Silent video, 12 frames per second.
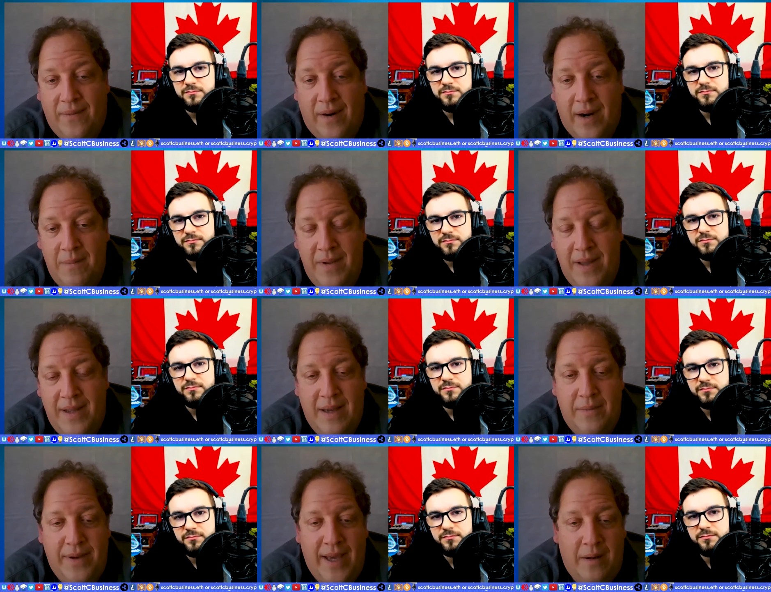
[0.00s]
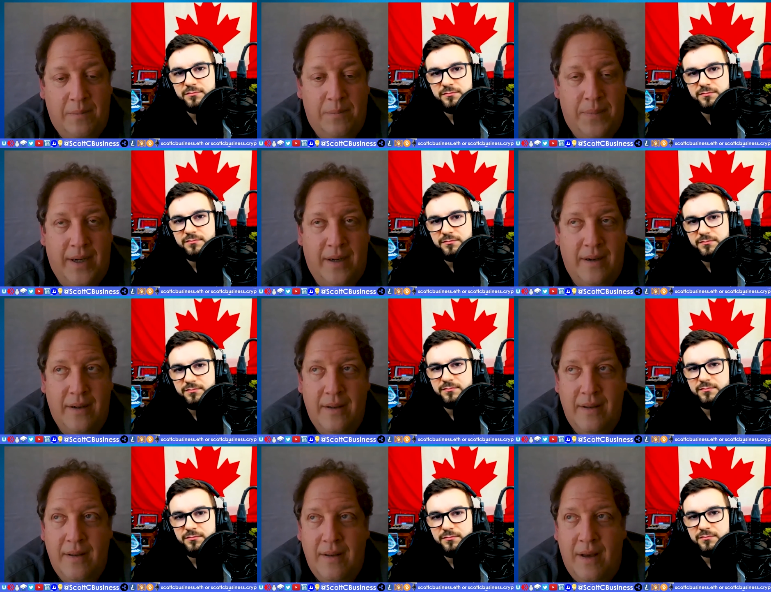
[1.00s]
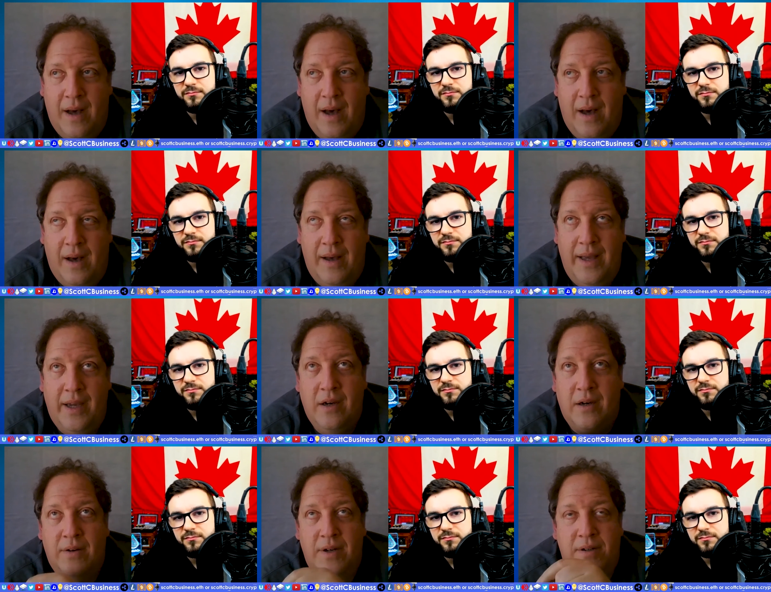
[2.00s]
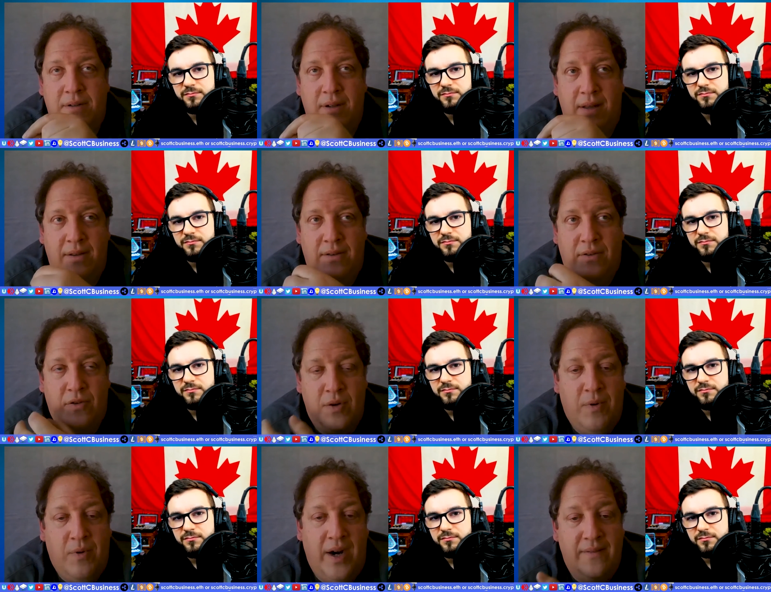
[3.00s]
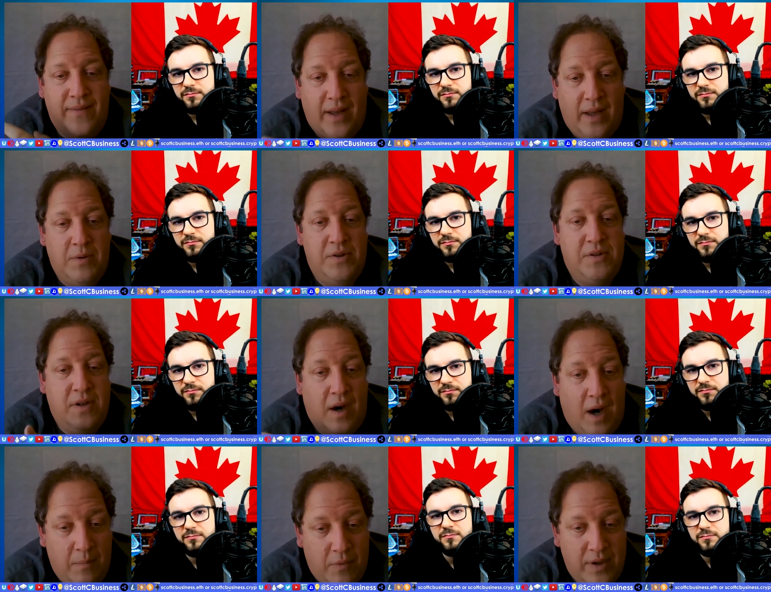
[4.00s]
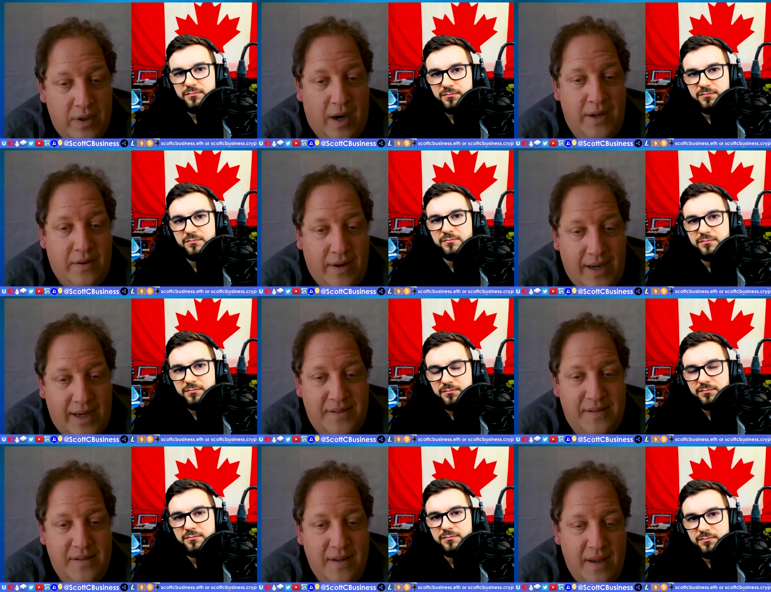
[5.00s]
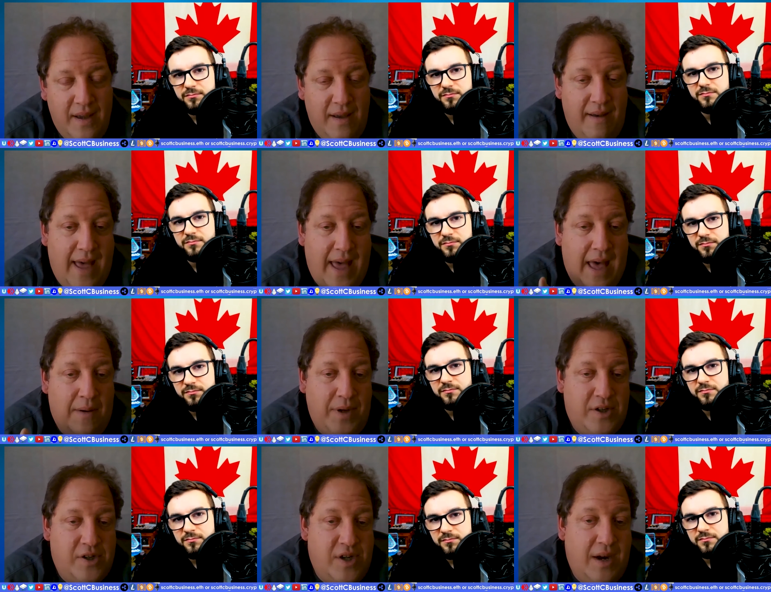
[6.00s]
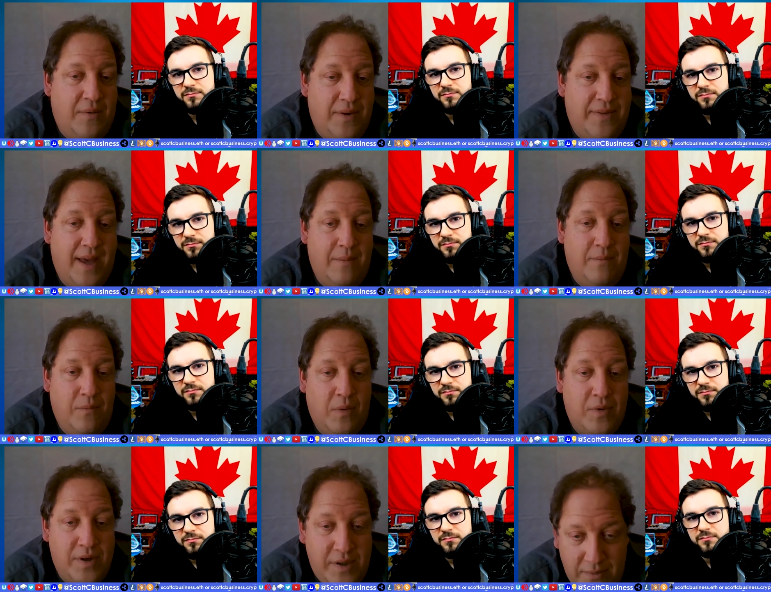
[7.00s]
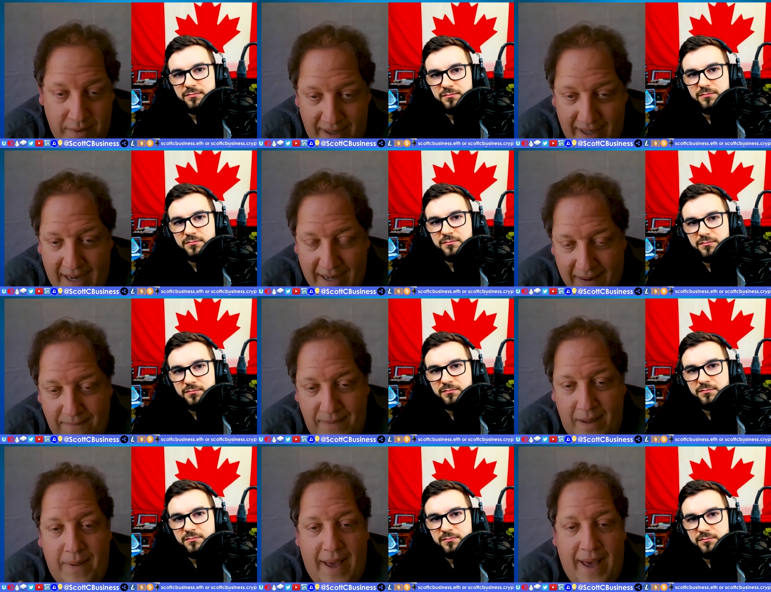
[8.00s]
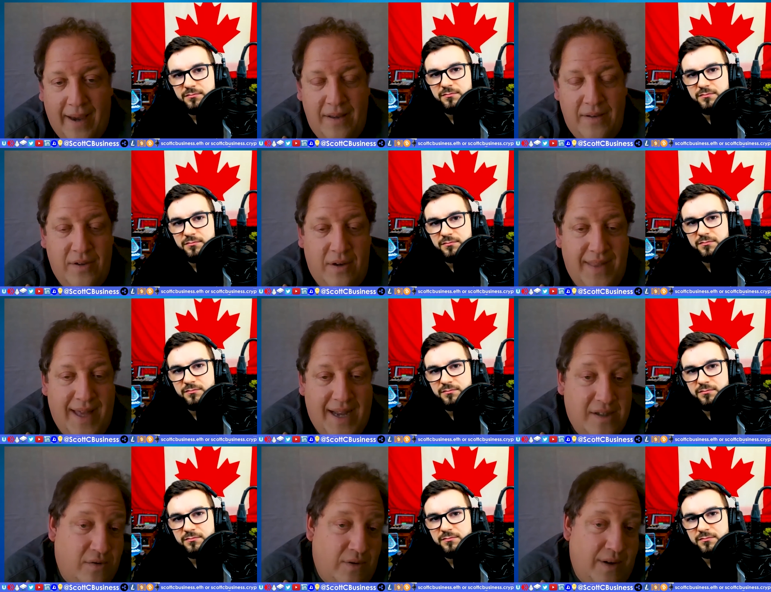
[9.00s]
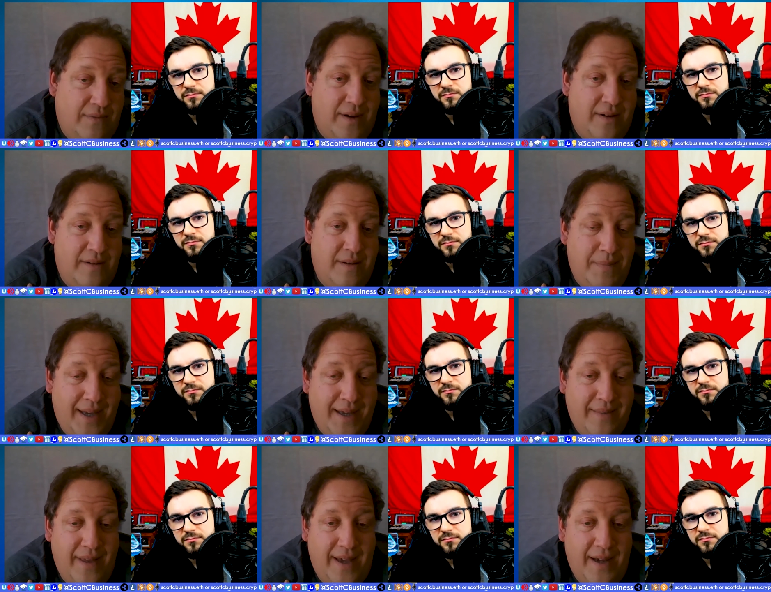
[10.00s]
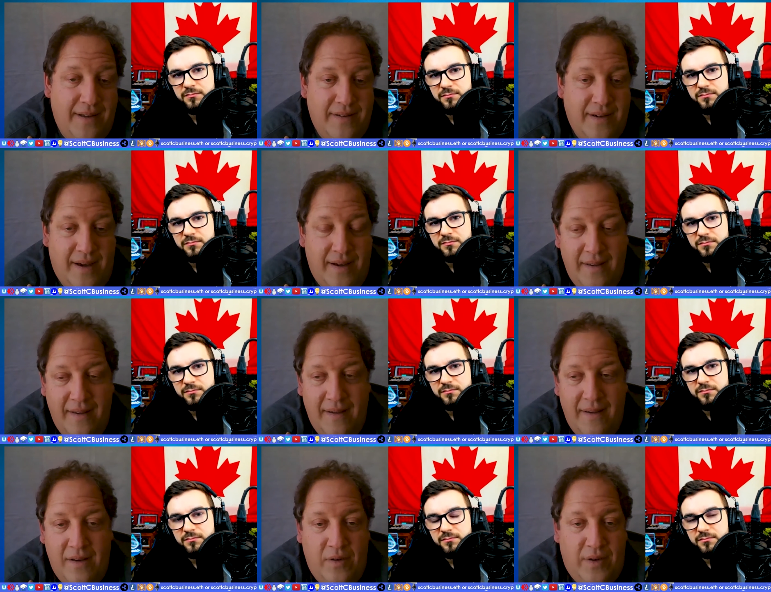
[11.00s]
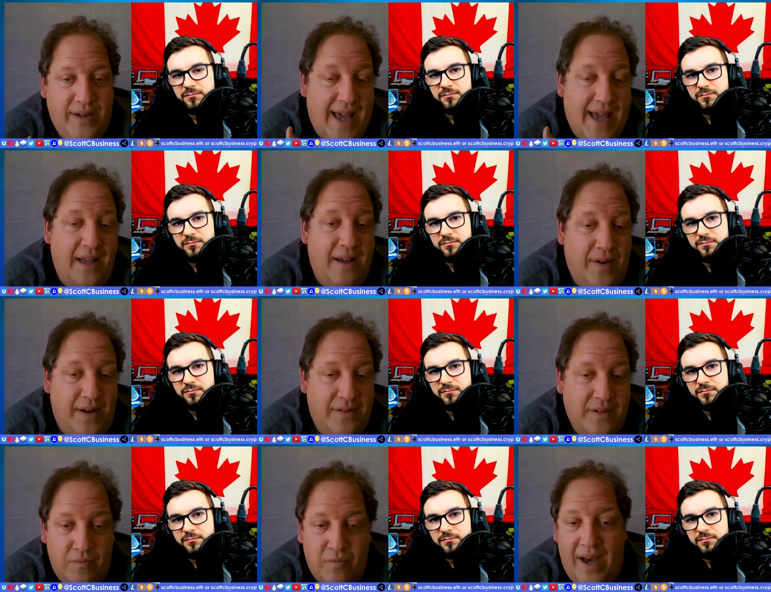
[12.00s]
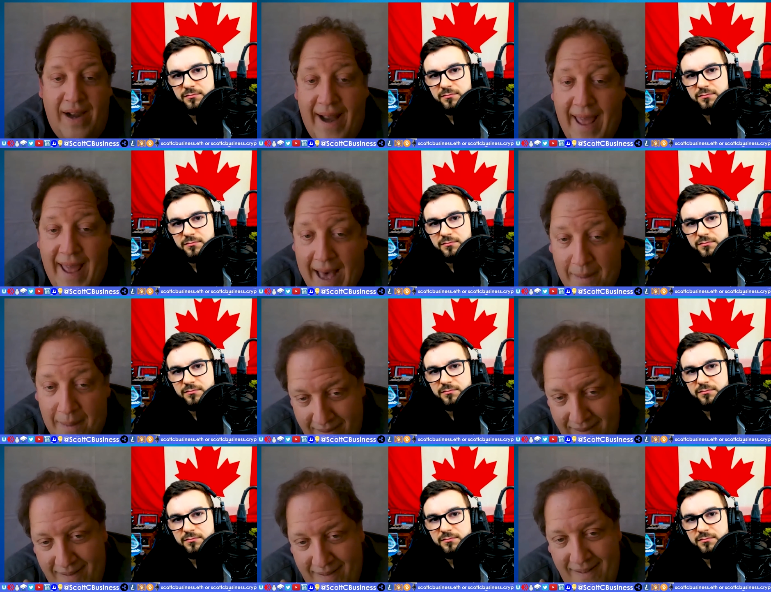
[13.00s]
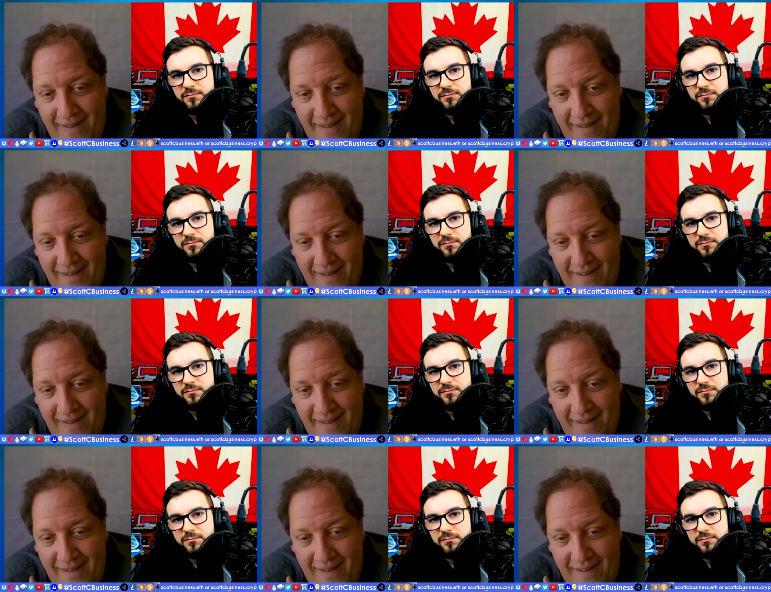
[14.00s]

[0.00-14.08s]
Speaker 1: the environment and we help uh, uh, encourage uh, third-party developers to onboard onto us and we share with them what we're doing and get feedback and so that's sort of the, the big thing is uh, look any of us could write an app